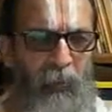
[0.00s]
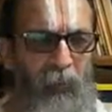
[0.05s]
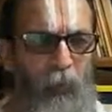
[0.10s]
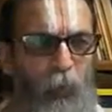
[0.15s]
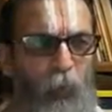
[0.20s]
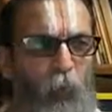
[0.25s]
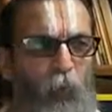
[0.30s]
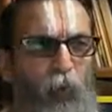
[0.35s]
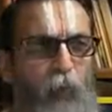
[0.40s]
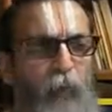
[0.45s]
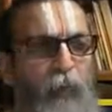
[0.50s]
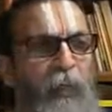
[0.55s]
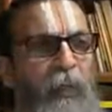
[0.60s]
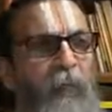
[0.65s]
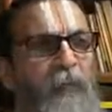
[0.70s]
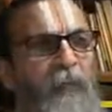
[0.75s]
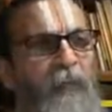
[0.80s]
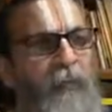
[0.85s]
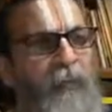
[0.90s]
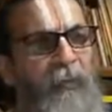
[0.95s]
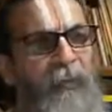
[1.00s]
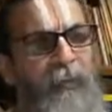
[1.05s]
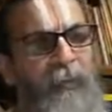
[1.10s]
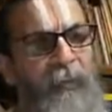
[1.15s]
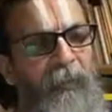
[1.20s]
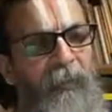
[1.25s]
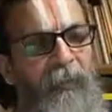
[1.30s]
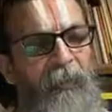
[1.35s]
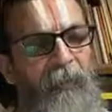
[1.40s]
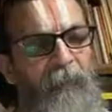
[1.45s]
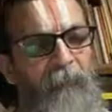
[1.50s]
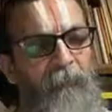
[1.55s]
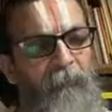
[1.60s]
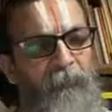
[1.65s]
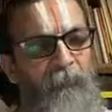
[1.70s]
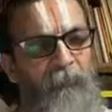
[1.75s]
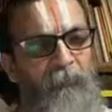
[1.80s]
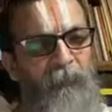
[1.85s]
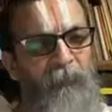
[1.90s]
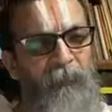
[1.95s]
And who should be given credit here?
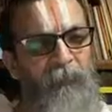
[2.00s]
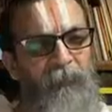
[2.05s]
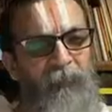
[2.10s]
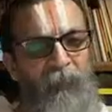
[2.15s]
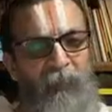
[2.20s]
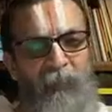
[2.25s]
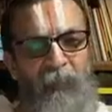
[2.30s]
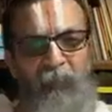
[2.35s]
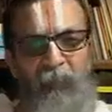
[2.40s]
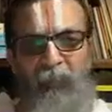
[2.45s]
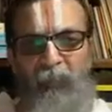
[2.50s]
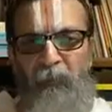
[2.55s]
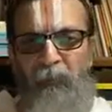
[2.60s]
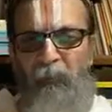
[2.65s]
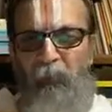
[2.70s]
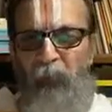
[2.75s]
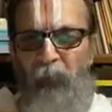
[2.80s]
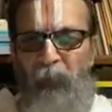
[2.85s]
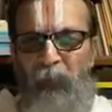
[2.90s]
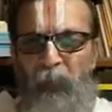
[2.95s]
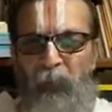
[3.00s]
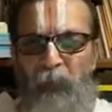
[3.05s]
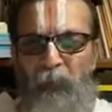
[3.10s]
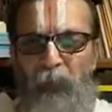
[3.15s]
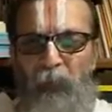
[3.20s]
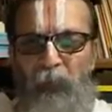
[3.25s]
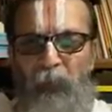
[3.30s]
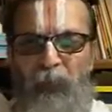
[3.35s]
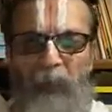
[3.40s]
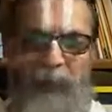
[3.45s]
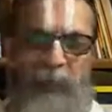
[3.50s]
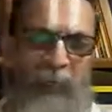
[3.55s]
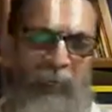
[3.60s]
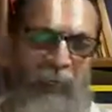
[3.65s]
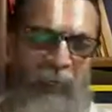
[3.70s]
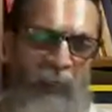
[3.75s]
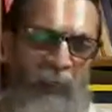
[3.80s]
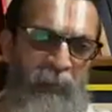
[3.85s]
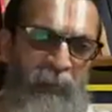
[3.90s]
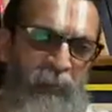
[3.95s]
The credit fully gives to the
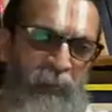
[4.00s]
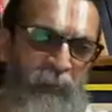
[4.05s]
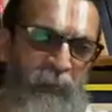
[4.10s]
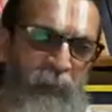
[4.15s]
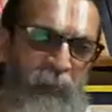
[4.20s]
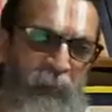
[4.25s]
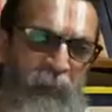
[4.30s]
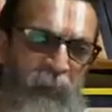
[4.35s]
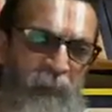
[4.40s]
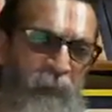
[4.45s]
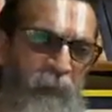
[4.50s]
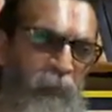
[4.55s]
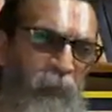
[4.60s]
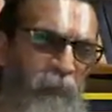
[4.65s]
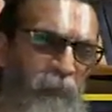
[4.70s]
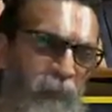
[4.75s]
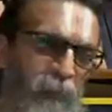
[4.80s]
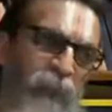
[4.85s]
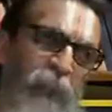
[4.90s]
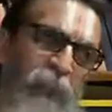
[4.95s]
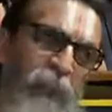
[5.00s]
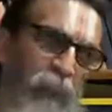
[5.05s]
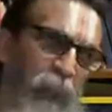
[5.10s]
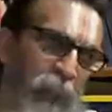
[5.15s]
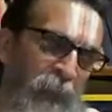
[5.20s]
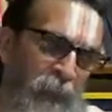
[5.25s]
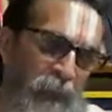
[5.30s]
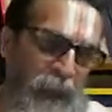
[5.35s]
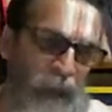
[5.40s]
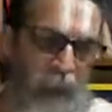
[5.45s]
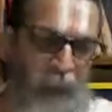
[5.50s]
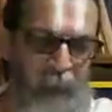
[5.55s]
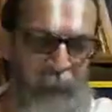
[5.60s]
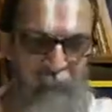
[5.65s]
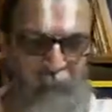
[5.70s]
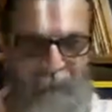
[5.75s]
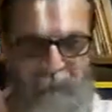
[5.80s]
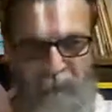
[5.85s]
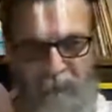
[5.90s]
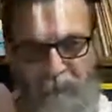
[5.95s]
tireless effort of our
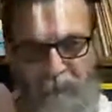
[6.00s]
invaders,